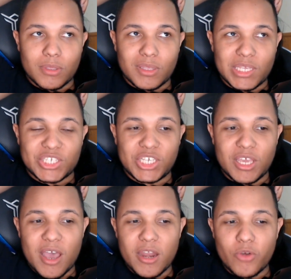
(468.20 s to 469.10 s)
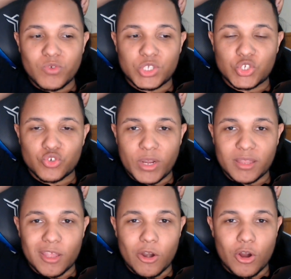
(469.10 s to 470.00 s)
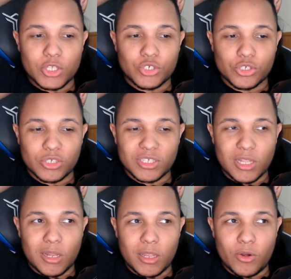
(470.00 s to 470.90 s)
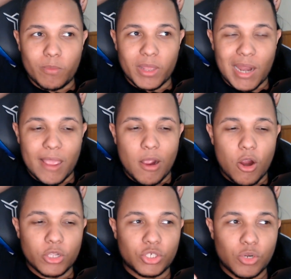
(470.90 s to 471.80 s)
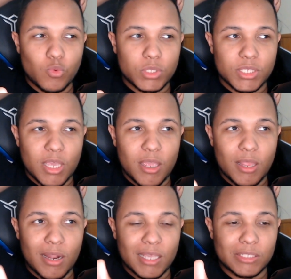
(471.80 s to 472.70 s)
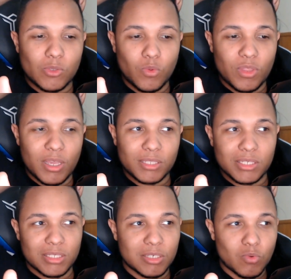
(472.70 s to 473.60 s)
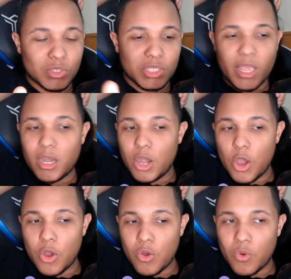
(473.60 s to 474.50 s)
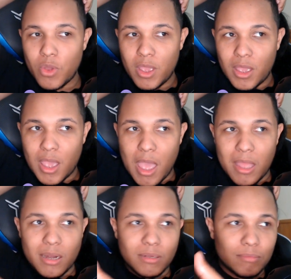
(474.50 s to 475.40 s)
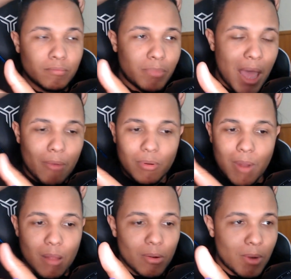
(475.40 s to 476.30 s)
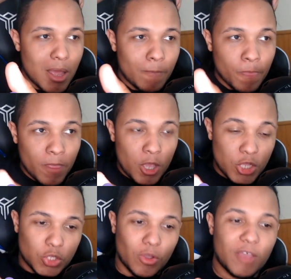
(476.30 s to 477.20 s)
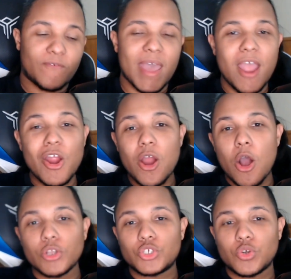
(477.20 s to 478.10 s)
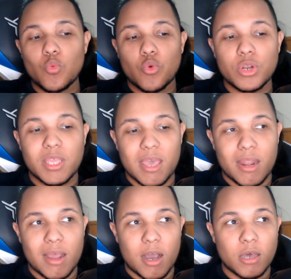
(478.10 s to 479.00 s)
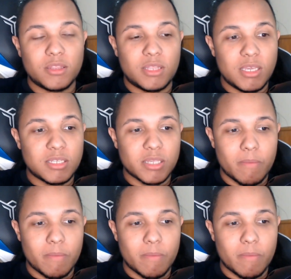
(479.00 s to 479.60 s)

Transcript: she kind of restricted Archer a little bit. Like, Archer would say, let's do this, and she would say no, and blah, blah, blah, blah, blah. So if Archer would get a decent